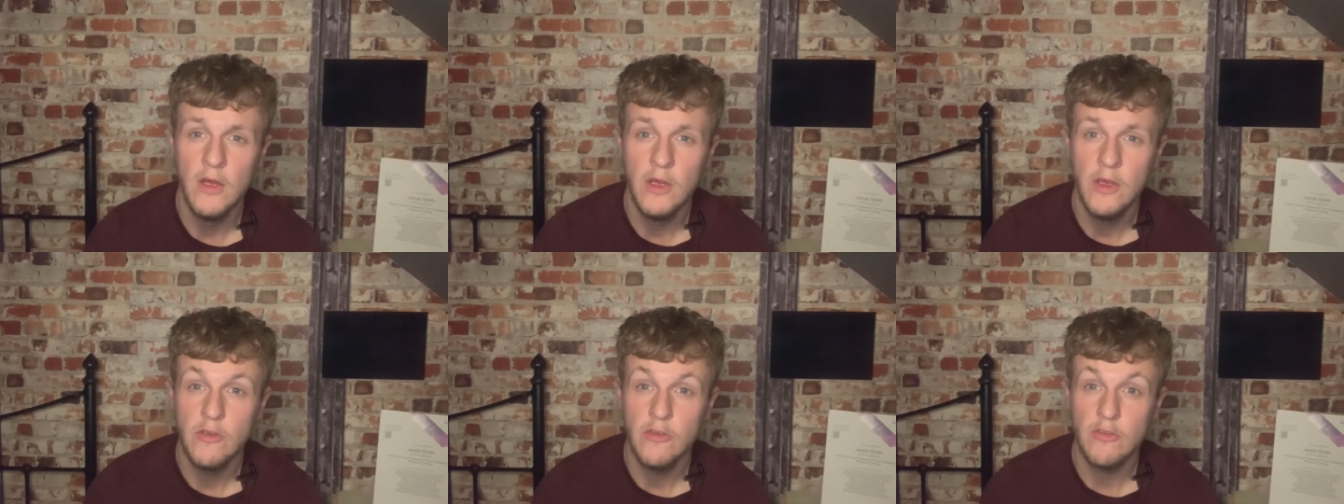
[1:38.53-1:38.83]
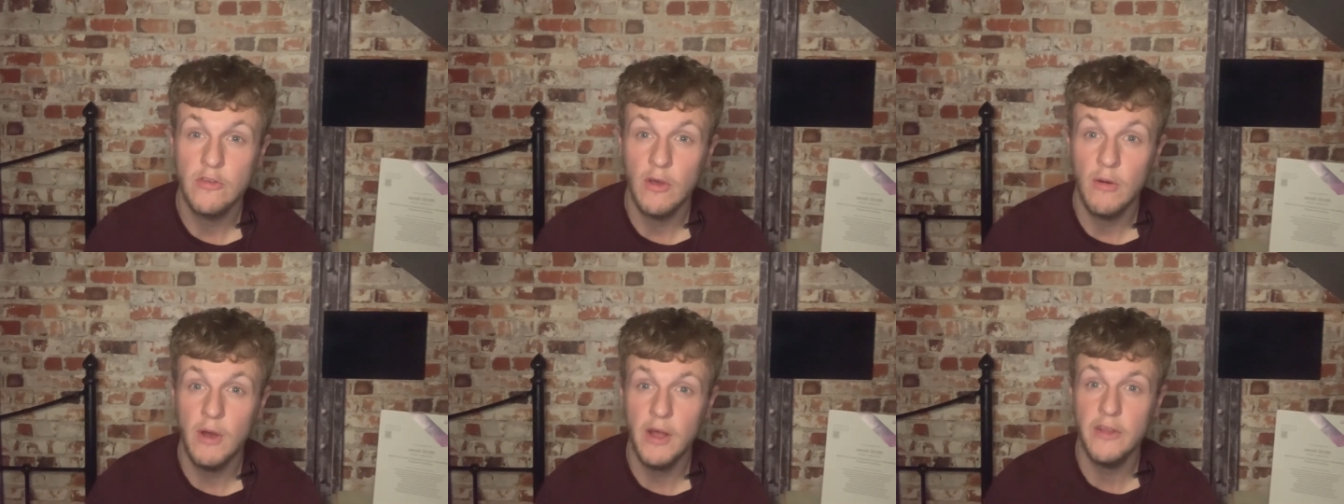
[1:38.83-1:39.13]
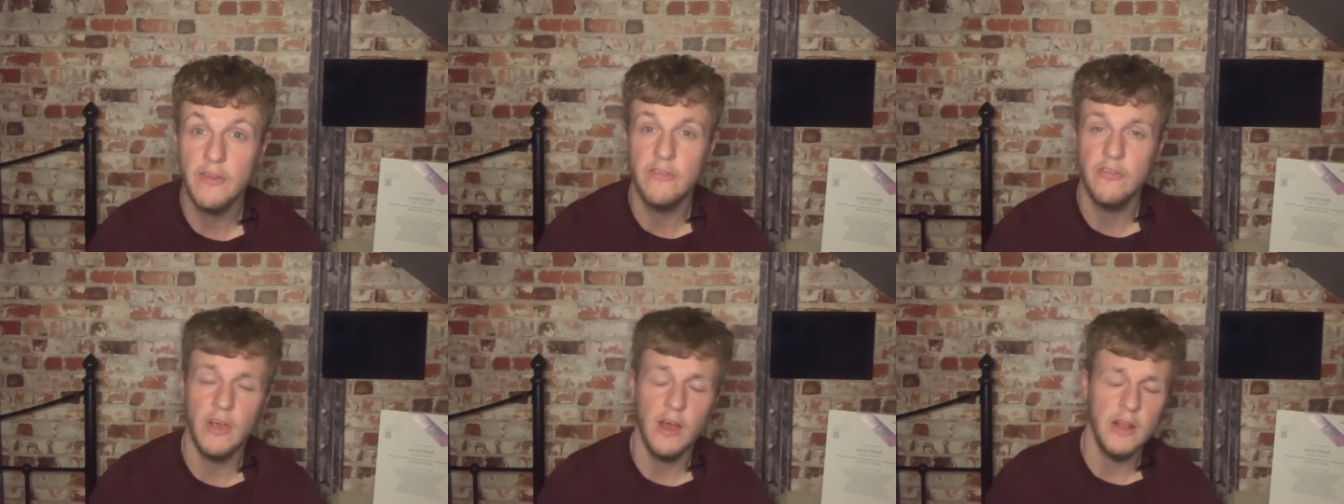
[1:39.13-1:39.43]
So I
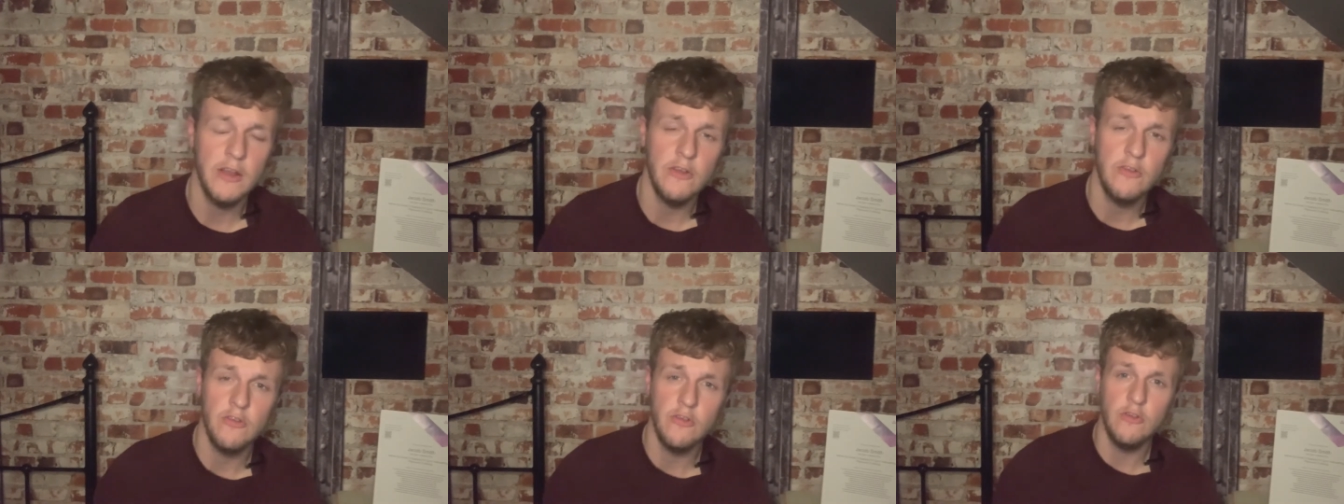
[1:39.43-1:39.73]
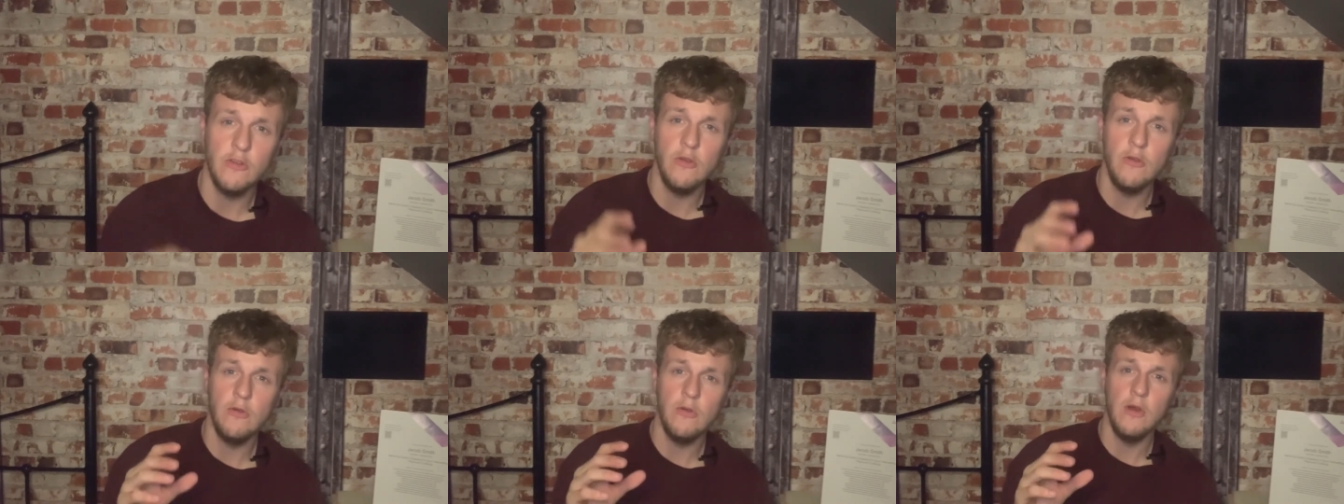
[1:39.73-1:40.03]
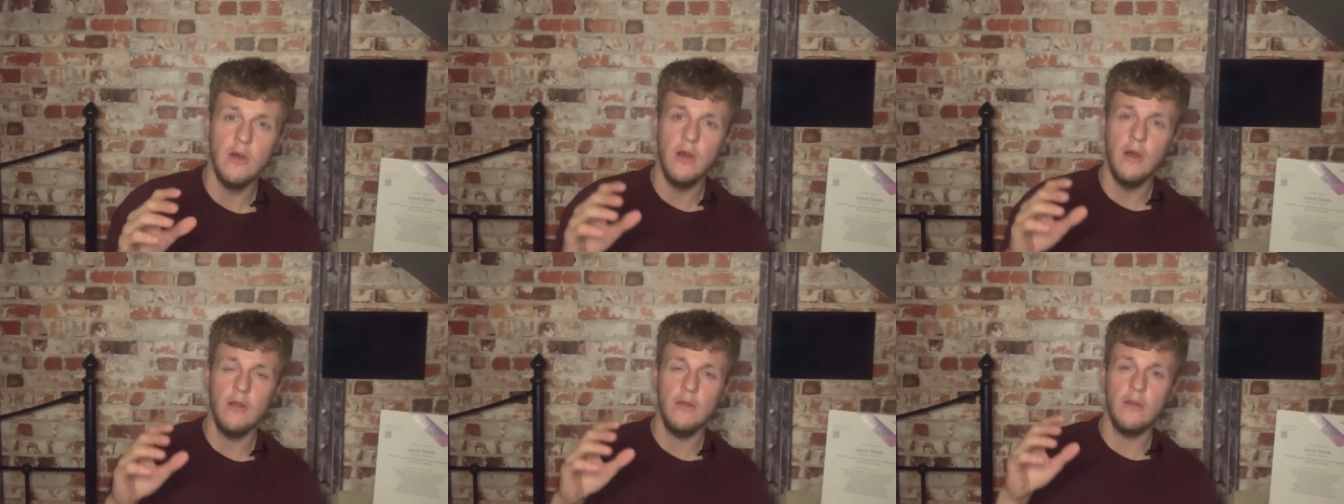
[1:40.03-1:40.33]
decided to do
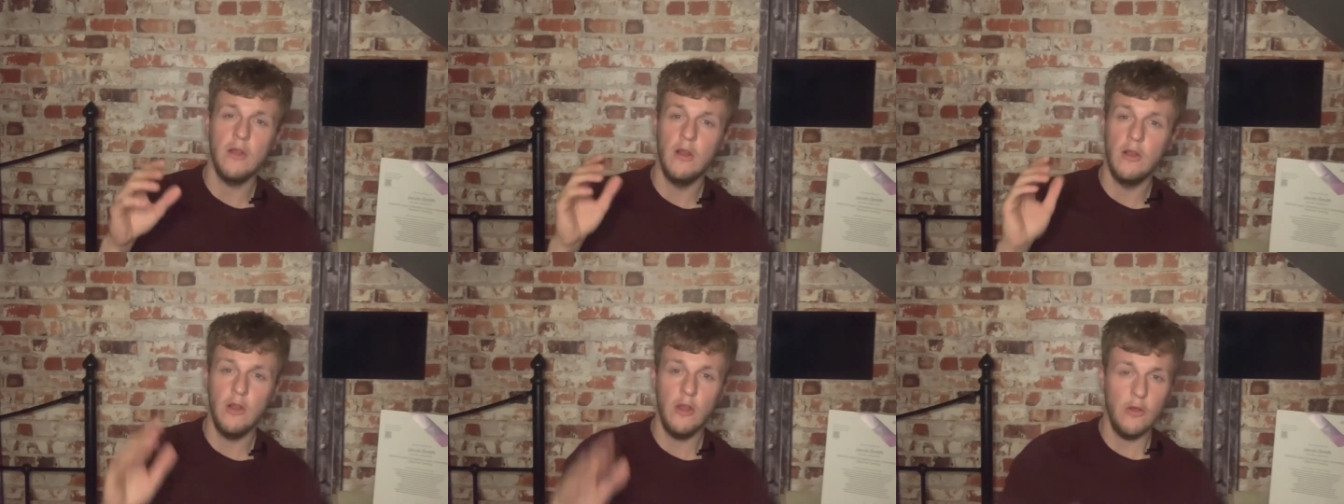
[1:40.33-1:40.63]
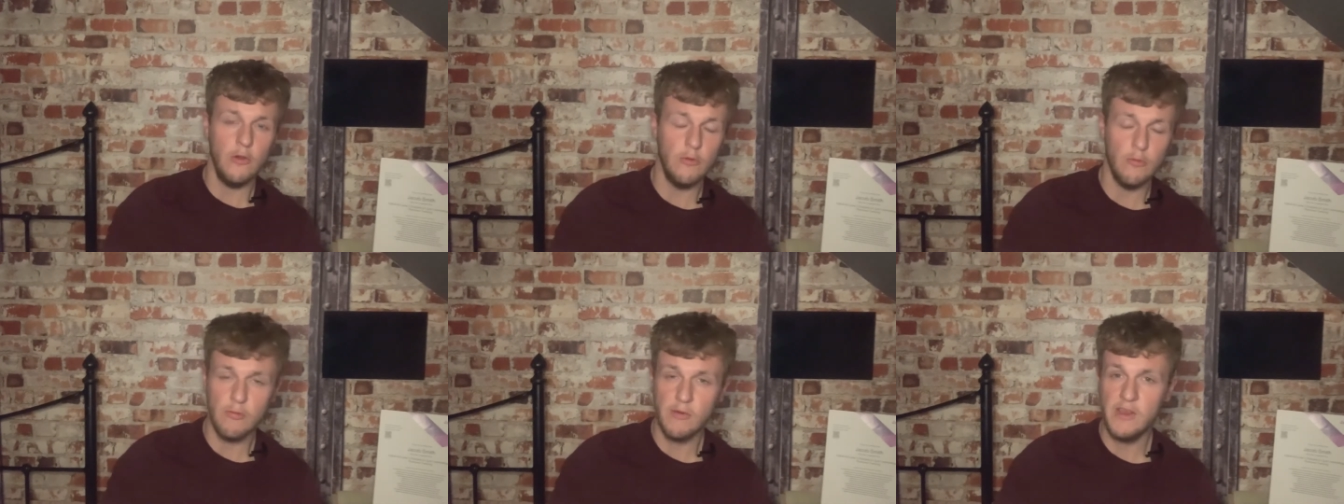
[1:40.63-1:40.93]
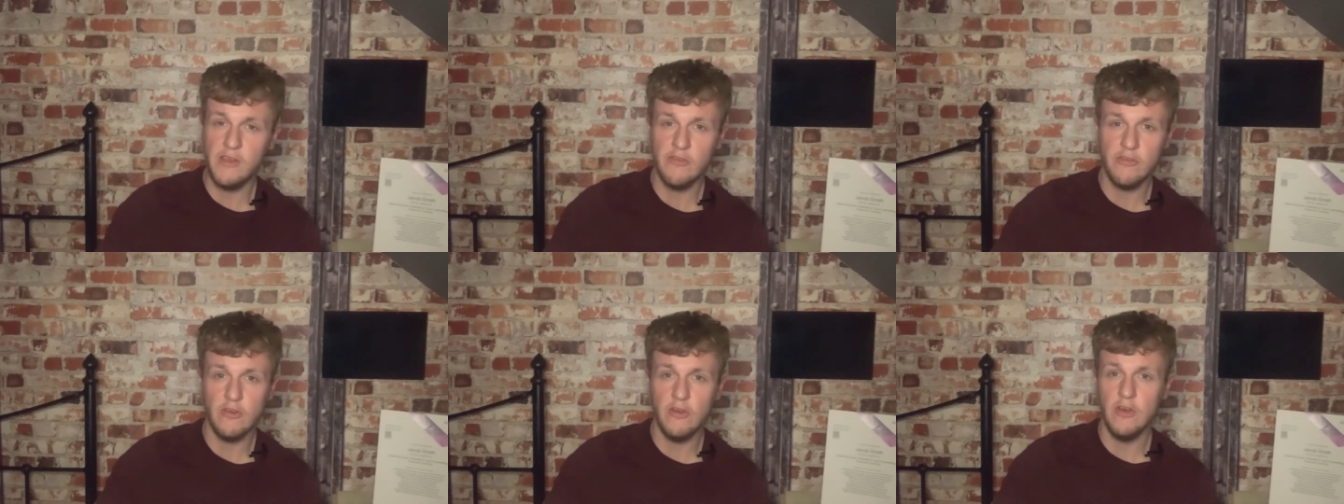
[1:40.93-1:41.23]
a, a load of
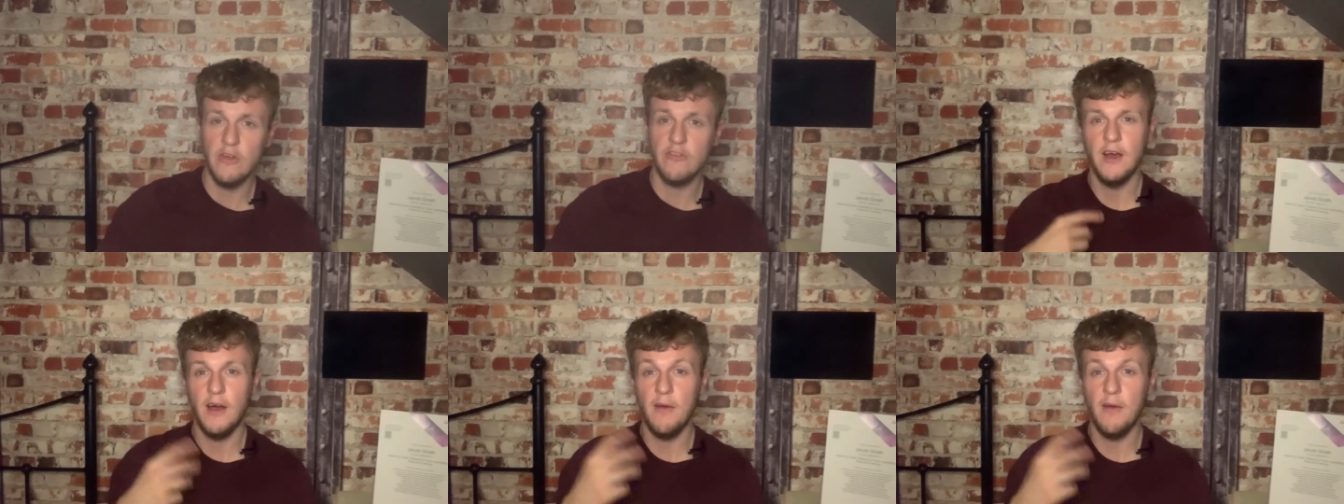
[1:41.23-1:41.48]
research.